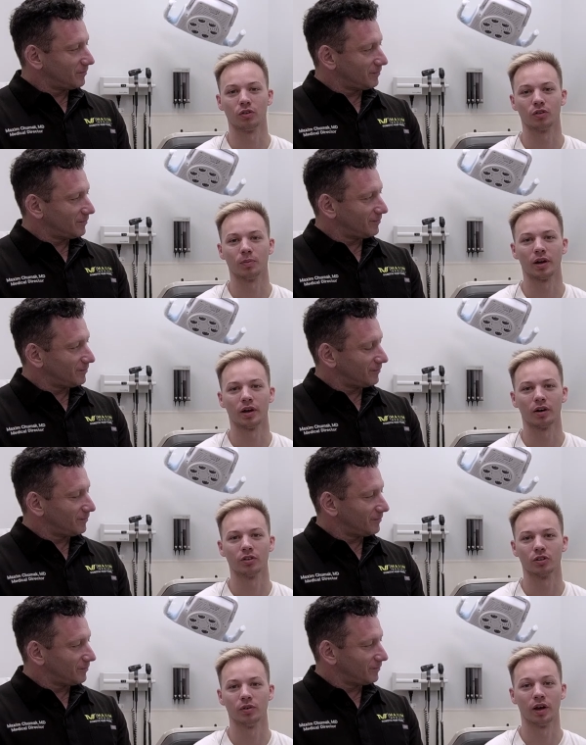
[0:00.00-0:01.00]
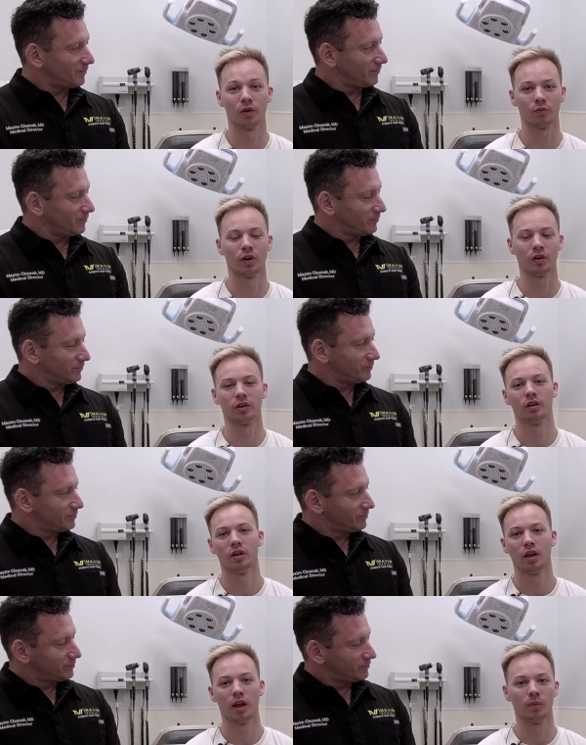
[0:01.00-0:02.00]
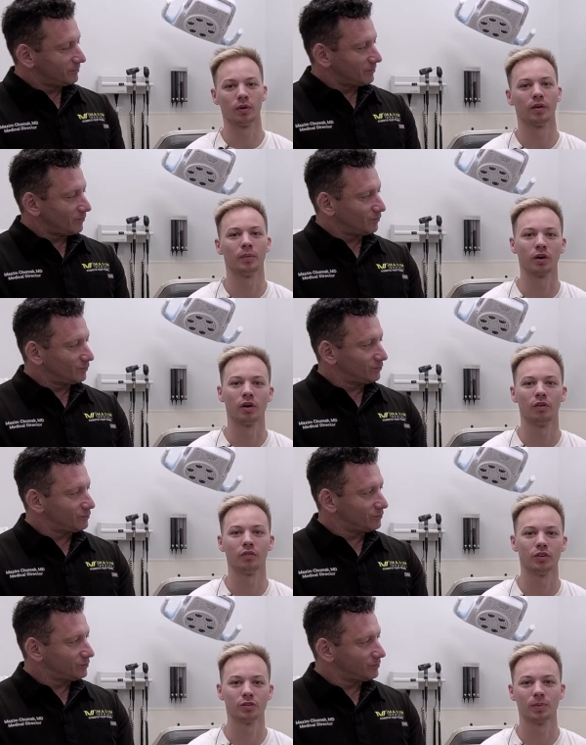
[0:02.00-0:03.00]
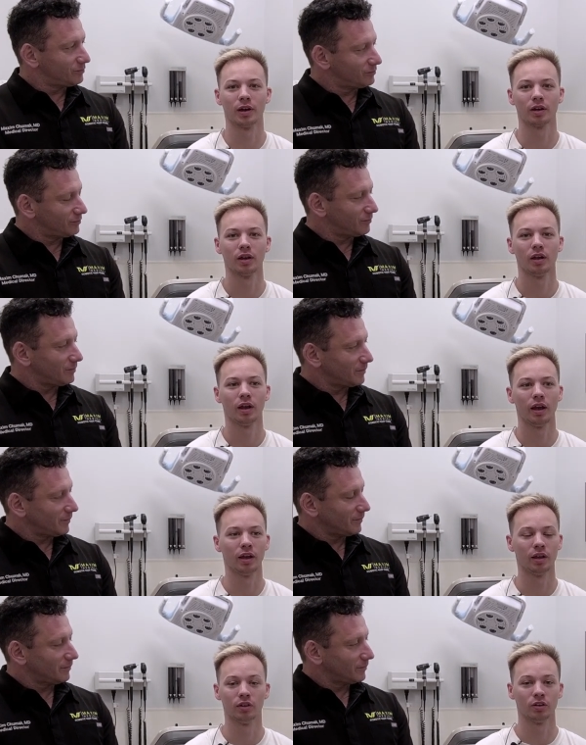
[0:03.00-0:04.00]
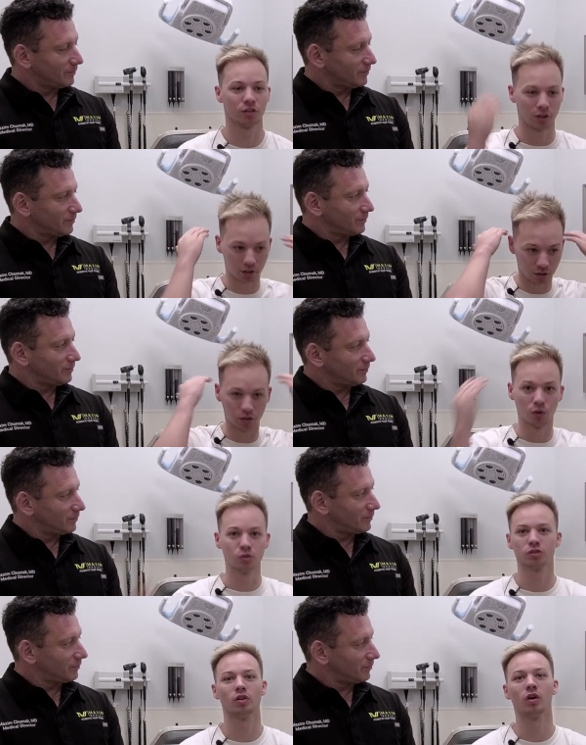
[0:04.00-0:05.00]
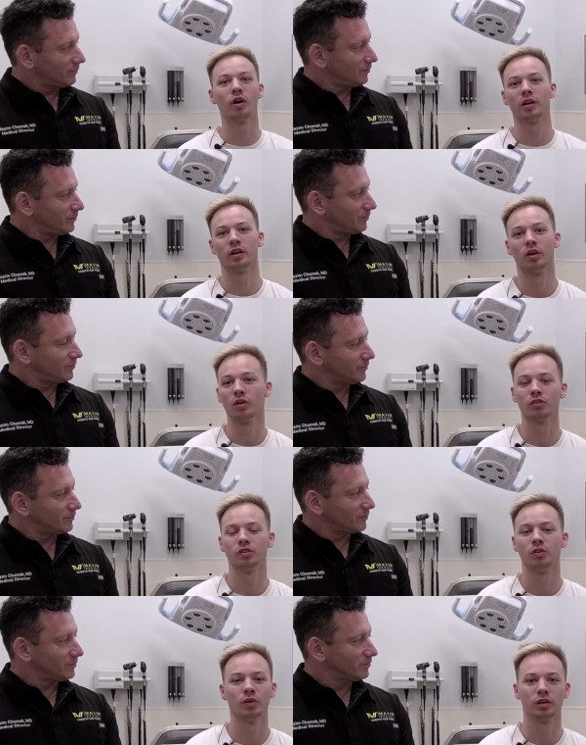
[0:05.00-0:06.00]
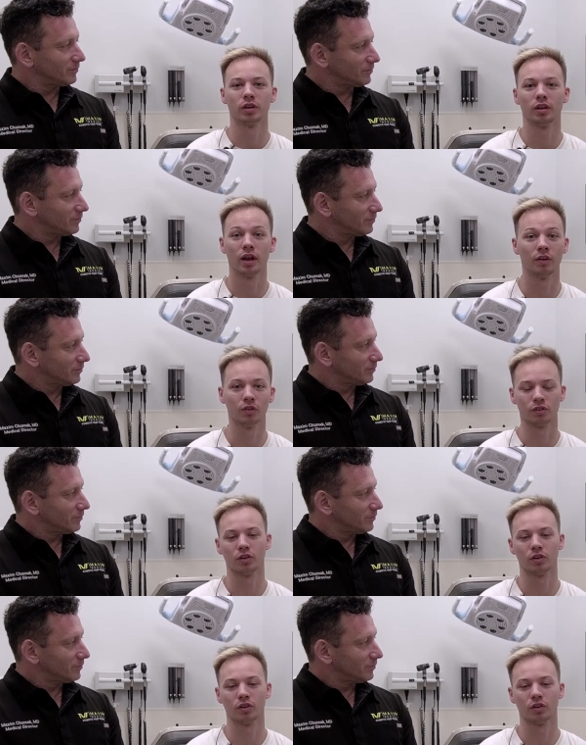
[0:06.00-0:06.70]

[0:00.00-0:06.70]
Speaker 1: losing my hair so now I'm finally able to have my confidence back and there's like no scarring at all so no one can ever